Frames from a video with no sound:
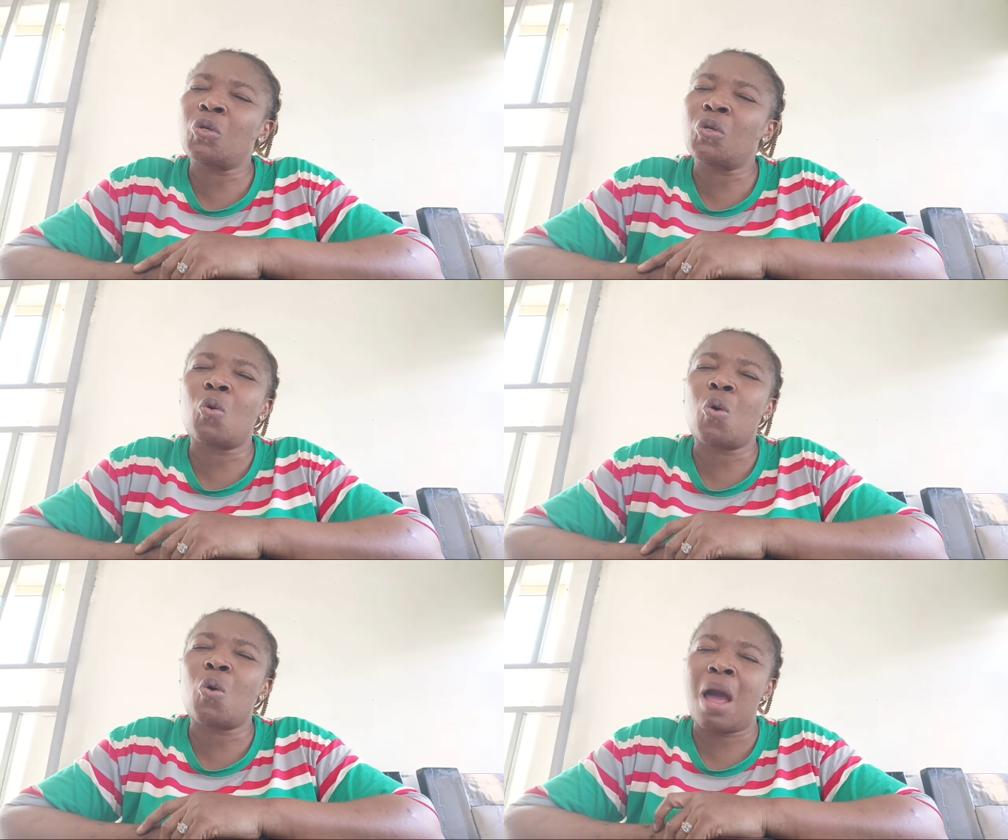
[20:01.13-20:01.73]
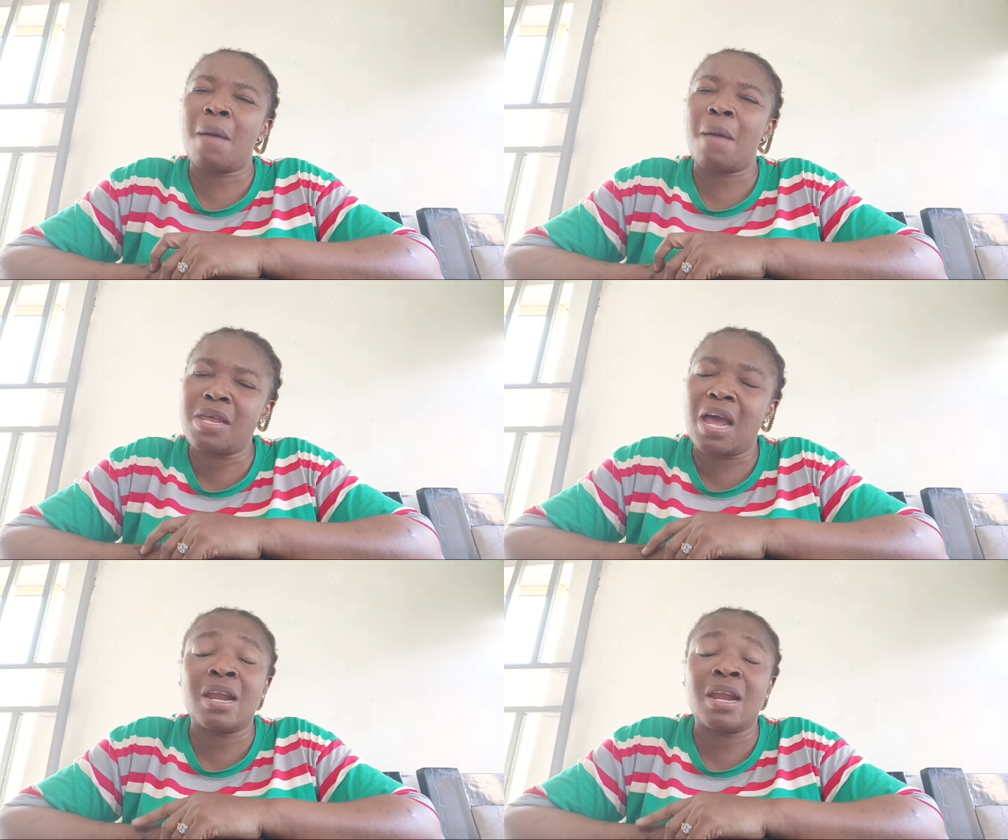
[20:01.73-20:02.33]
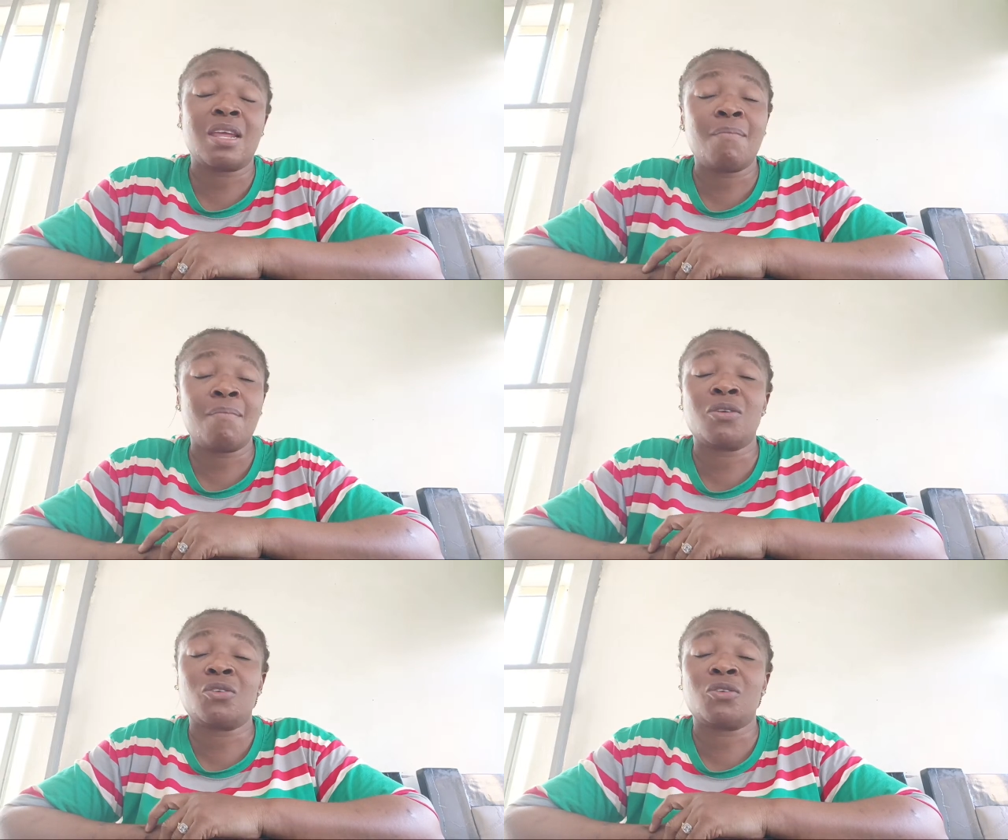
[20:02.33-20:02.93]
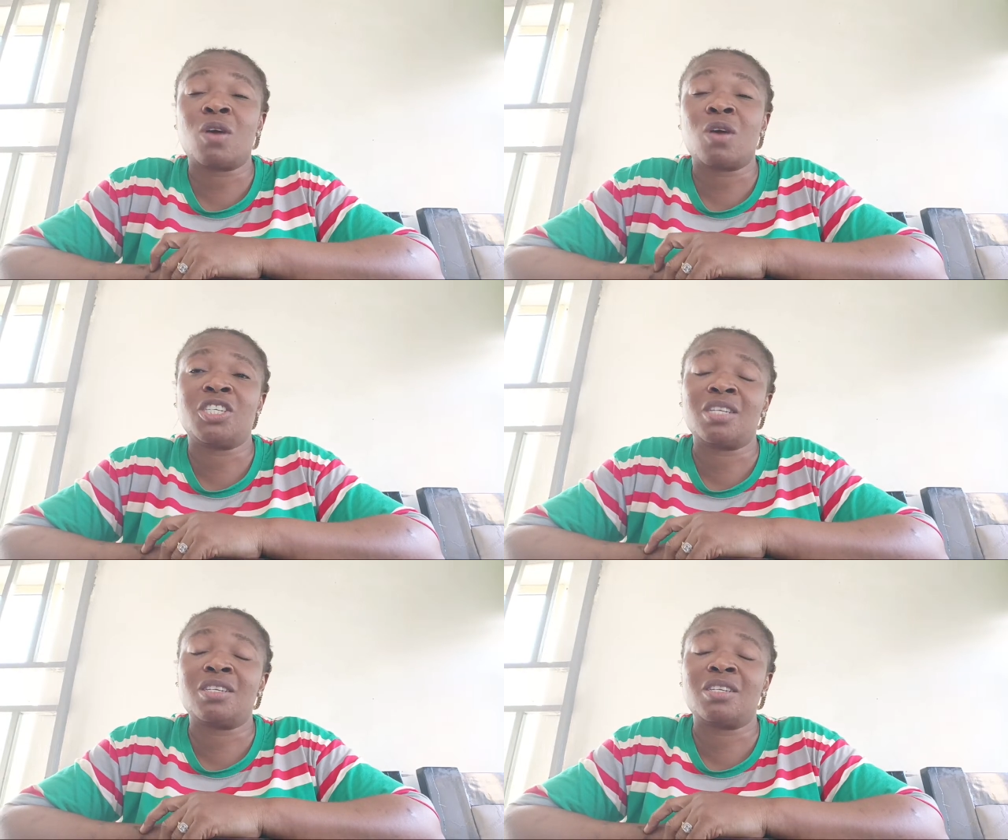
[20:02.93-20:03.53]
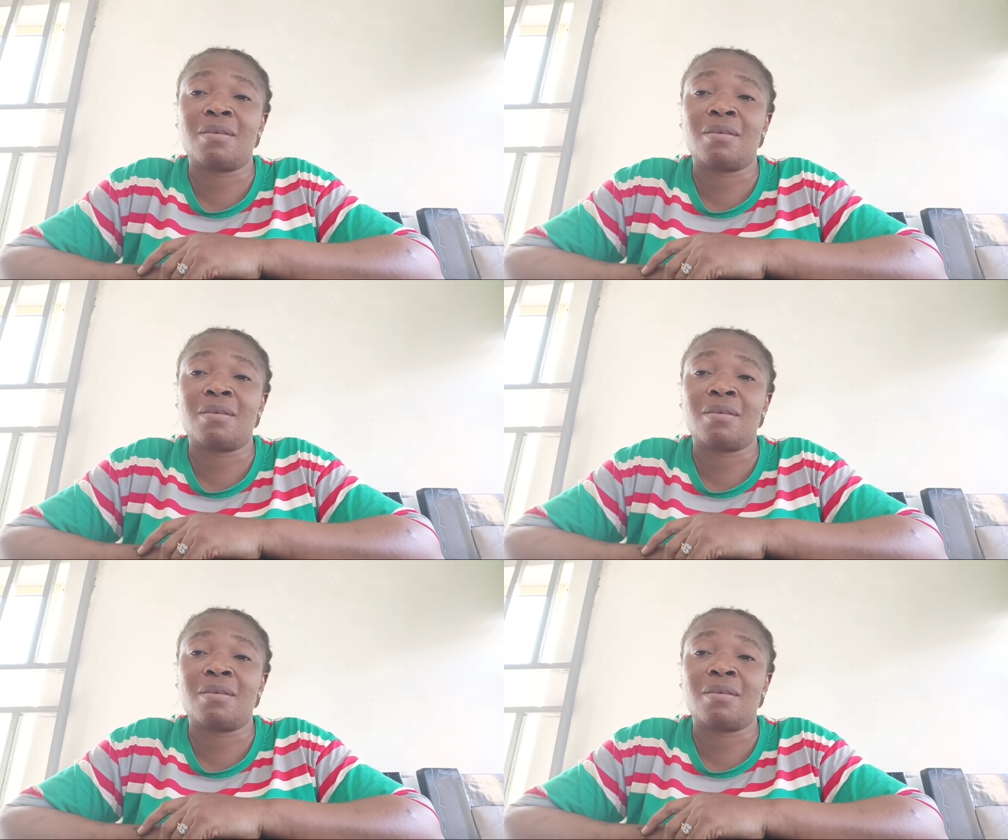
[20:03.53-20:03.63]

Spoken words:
happy, and I came out to appreciate them.